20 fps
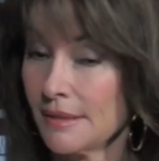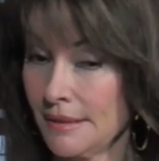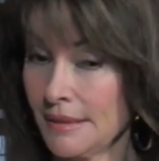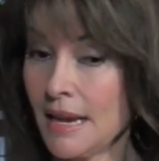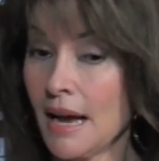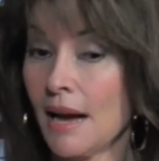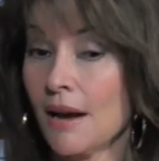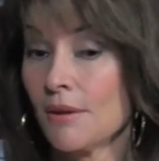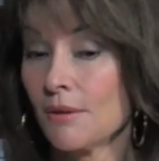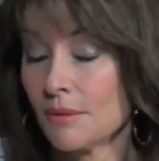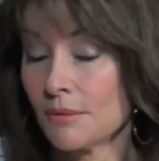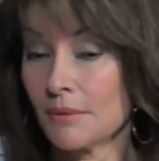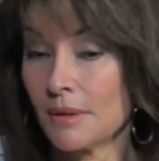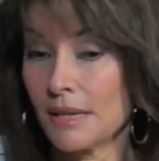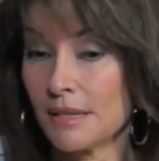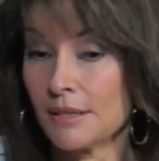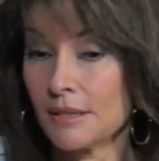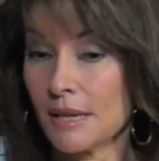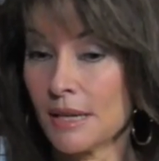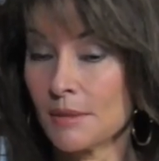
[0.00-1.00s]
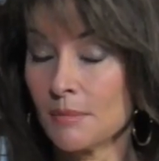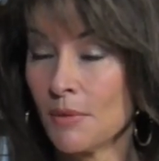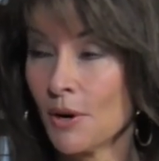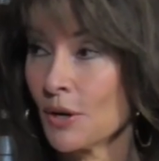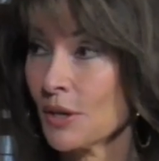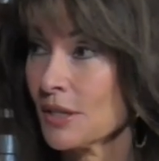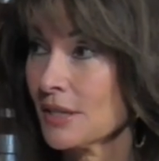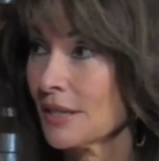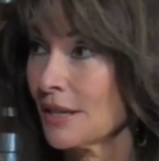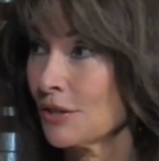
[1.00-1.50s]
now, as, as
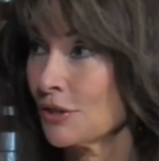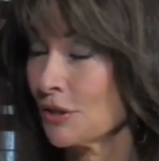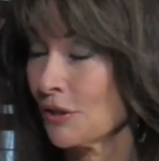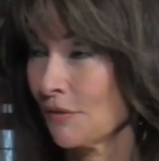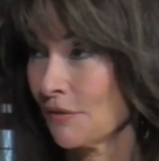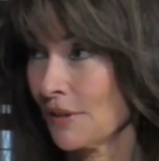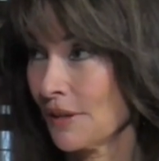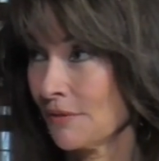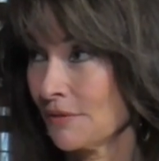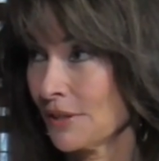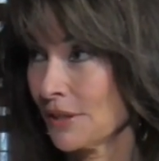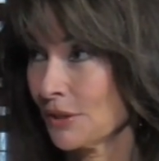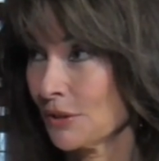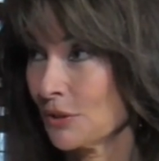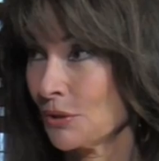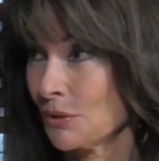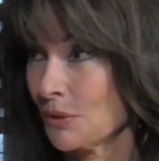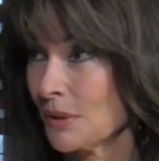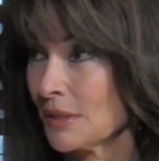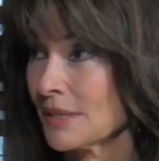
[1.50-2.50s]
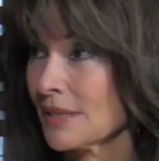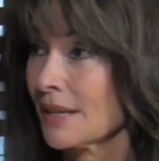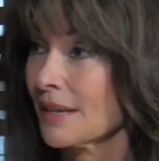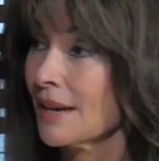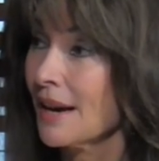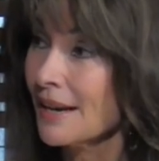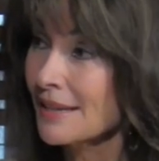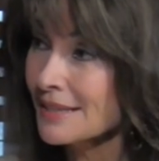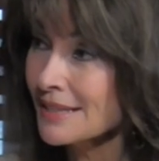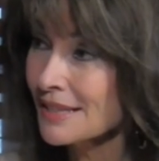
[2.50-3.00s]
Mark says, Genevieve de la Tour is a
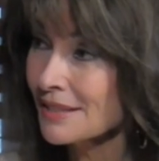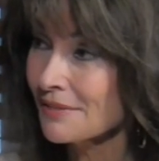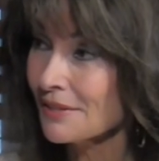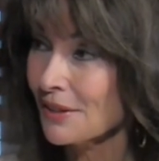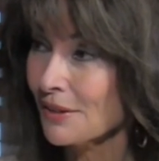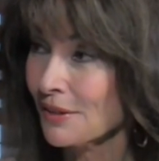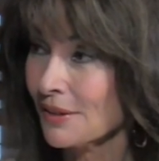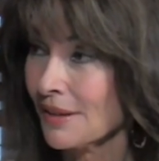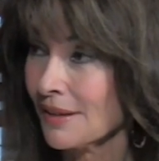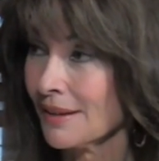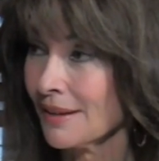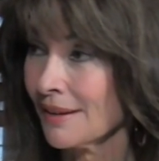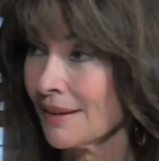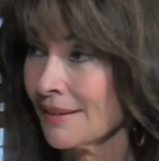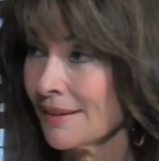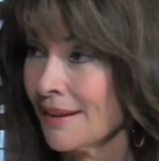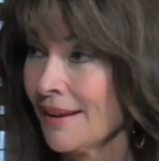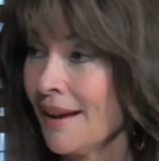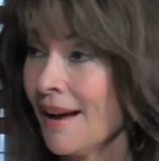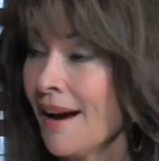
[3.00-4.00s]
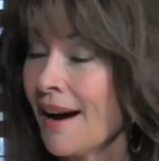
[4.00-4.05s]
cousin of Erica Kane. Yeah.